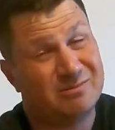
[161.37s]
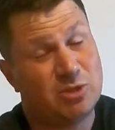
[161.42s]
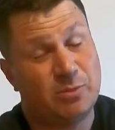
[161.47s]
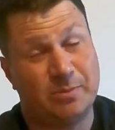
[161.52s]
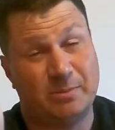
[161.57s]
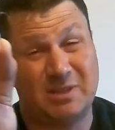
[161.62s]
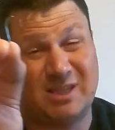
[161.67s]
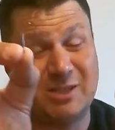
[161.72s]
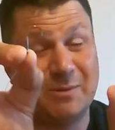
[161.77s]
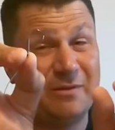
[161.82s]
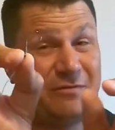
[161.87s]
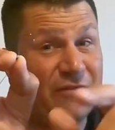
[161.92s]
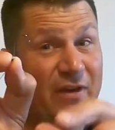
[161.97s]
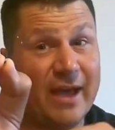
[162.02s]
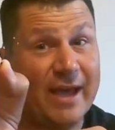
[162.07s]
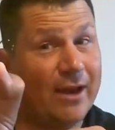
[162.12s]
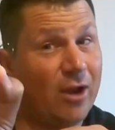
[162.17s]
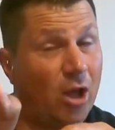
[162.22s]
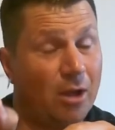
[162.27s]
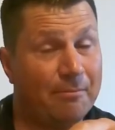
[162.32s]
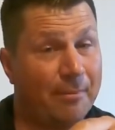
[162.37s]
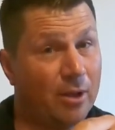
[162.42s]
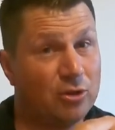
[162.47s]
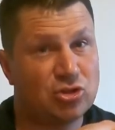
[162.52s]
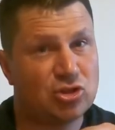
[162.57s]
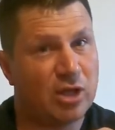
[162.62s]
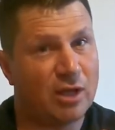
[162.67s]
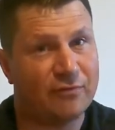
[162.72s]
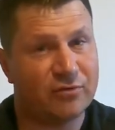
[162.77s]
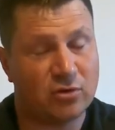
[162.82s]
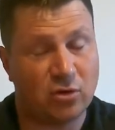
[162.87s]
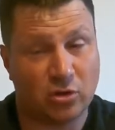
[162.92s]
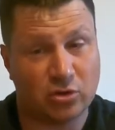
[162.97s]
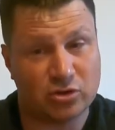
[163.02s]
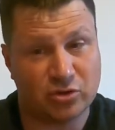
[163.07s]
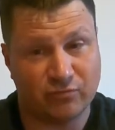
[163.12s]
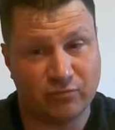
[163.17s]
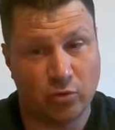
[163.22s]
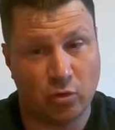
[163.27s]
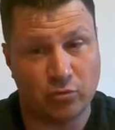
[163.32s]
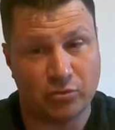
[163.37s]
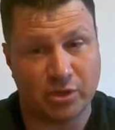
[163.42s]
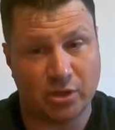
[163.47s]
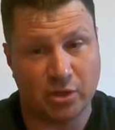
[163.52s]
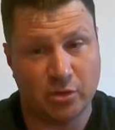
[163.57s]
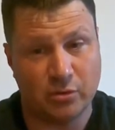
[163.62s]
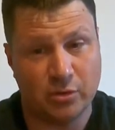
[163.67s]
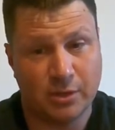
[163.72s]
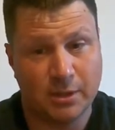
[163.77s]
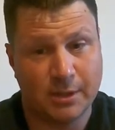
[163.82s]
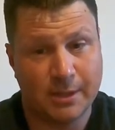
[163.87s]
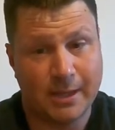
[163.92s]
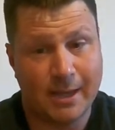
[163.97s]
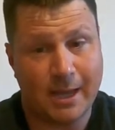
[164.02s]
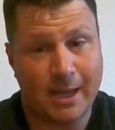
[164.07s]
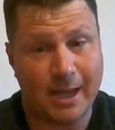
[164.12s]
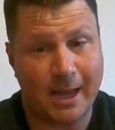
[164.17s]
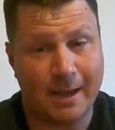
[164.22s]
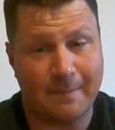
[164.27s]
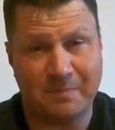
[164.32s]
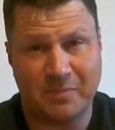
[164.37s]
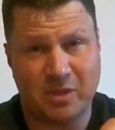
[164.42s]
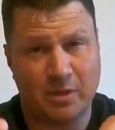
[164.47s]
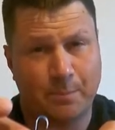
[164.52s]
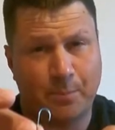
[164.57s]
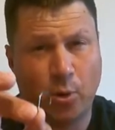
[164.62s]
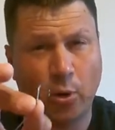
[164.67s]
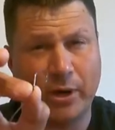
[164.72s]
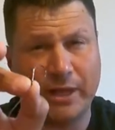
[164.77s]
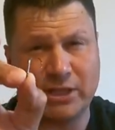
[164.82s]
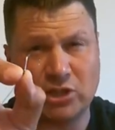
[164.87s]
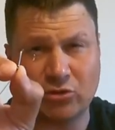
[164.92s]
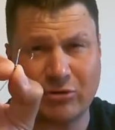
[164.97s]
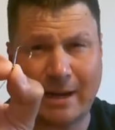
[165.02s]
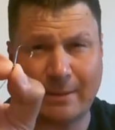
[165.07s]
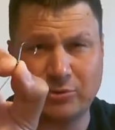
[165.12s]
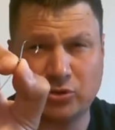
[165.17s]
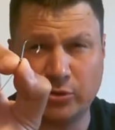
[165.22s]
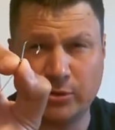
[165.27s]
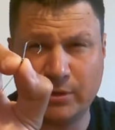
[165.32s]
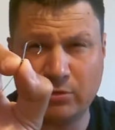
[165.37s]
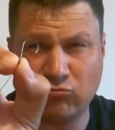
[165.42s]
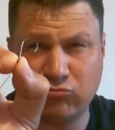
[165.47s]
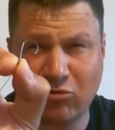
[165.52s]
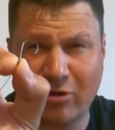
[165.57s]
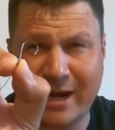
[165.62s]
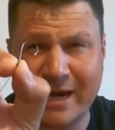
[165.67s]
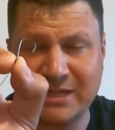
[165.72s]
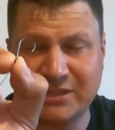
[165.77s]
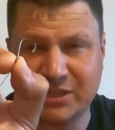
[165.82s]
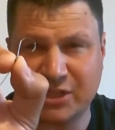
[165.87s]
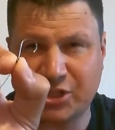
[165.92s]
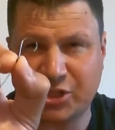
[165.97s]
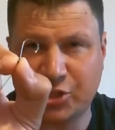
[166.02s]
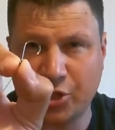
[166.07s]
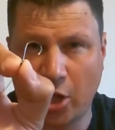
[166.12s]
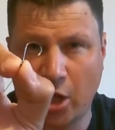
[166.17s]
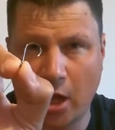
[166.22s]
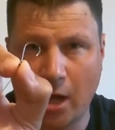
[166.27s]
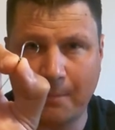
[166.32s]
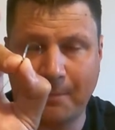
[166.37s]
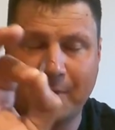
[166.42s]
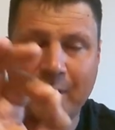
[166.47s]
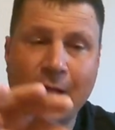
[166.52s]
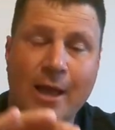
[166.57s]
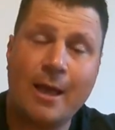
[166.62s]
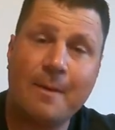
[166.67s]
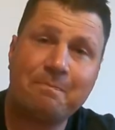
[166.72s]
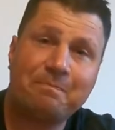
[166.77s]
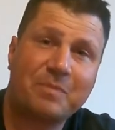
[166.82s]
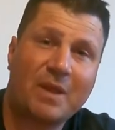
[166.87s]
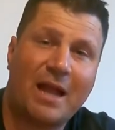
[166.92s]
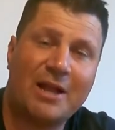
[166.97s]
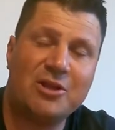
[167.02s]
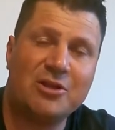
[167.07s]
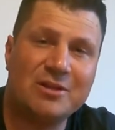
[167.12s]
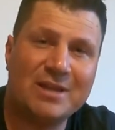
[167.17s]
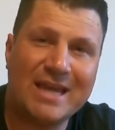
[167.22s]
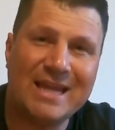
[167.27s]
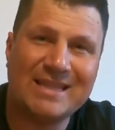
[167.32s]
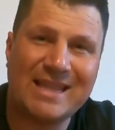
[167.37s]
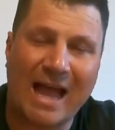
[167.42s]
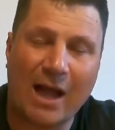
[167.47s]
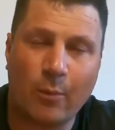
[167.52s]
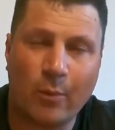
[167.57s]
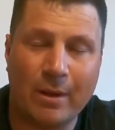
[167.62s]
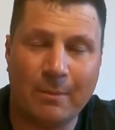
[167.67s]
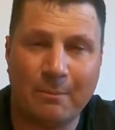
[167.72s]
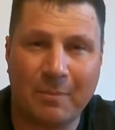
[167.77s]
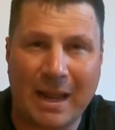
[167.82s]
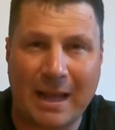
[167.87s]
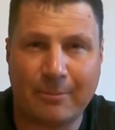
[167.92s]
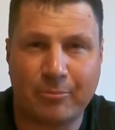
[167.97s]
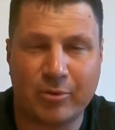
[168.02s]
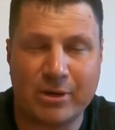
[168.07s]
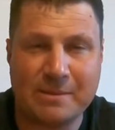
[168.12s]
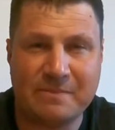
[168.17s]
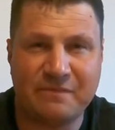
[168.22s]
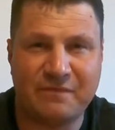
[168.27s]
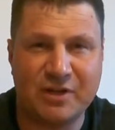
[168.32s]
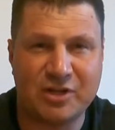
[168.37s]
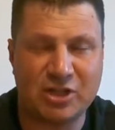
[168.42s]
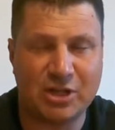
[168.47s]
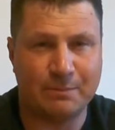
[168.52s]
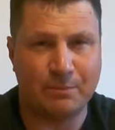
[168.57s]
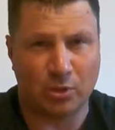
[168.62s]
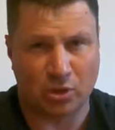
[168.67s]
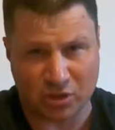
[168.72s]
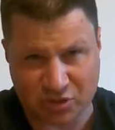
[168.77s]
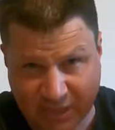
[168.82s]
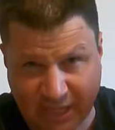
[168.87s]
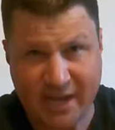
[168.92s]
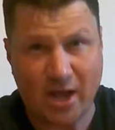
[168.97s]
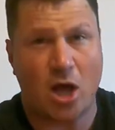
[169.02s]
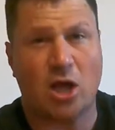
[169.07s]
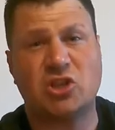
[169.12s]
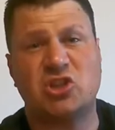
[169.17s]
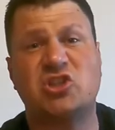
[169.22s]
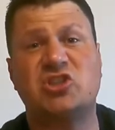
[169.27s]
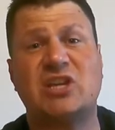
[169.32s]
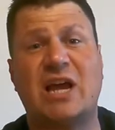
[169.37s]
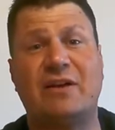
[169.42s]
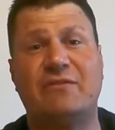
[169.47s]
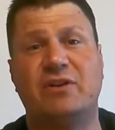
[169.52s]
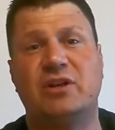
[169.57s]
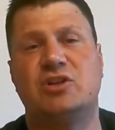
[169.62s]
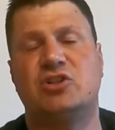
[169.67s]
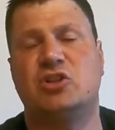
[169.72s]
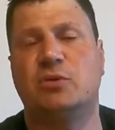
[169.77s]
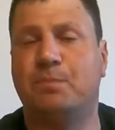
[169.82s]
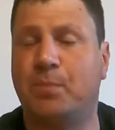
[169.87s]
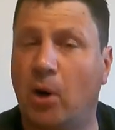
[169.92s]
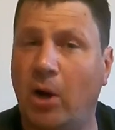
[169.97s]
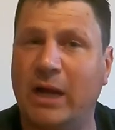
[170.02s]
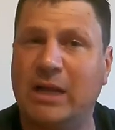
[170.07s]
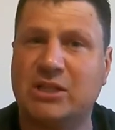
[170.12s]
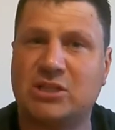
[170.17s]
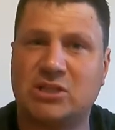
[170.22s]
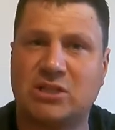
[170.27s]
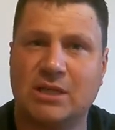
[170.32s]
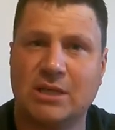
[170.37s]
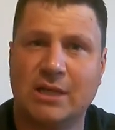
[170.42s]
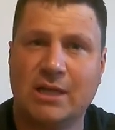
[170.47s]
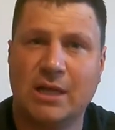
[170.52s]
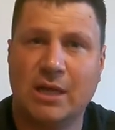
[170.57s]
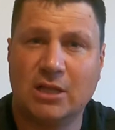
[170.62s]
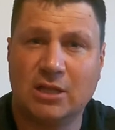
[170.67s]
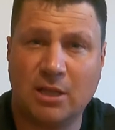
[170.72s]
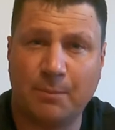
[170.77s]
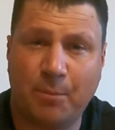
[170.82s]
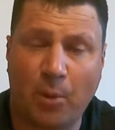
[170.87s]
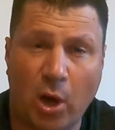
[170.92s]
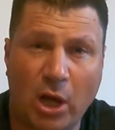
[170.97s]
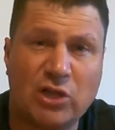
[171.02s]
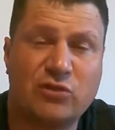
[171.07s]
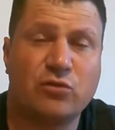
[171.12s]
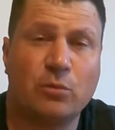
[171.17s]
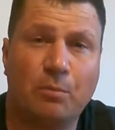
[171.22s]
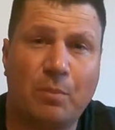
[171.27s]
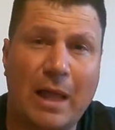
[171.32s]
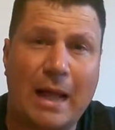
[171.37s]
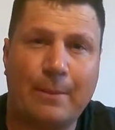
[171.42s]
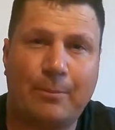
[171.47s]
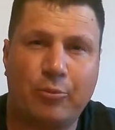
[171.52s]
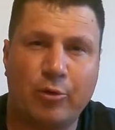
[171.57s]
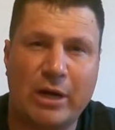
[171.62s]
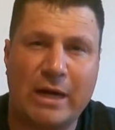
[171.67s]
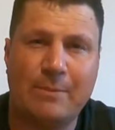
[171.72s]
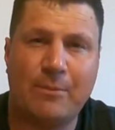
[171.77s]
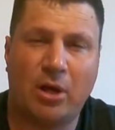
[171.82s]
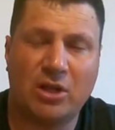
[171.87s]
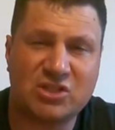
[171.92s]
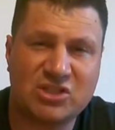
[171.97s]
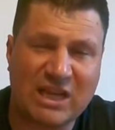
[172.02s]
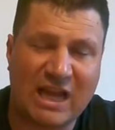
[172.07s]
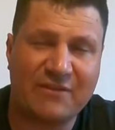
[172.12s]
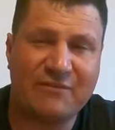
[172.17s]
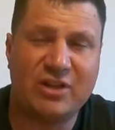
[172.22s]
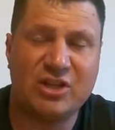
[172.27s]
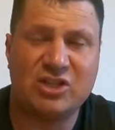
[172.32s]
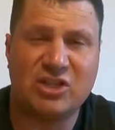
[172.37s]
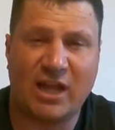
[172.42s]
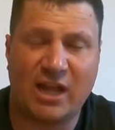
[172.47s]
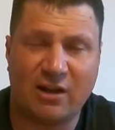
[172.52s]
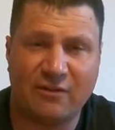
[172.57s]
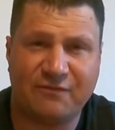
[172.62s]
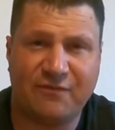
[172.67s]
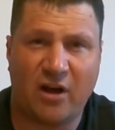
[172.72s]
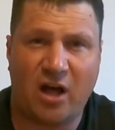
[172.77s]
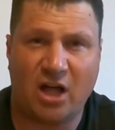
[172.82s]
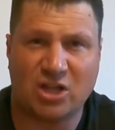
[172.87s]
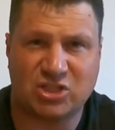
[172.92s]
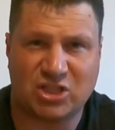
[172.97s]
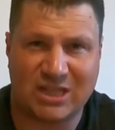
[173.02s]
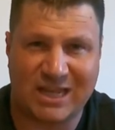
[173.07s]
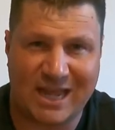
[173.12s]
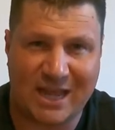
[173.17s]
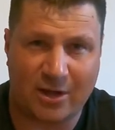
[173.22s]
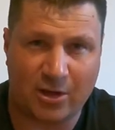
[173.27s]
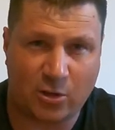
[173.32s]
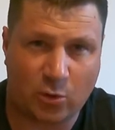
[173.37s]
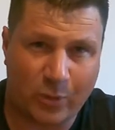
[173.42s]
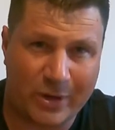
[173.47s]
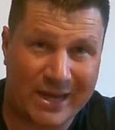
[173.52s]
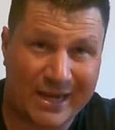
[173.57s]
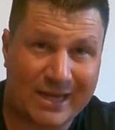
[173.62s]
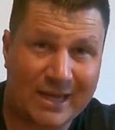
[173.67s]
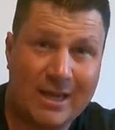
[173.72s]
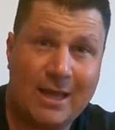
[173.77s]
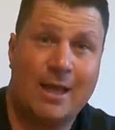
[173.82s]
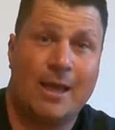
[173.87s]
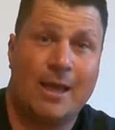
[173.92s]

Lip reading: to be fair, like most stuff Cox and Rule do, the points are absolutely razor sharp, and you need that when black bream fishing because they are savage. The bites from black bream are savage. They are fast and they are quick.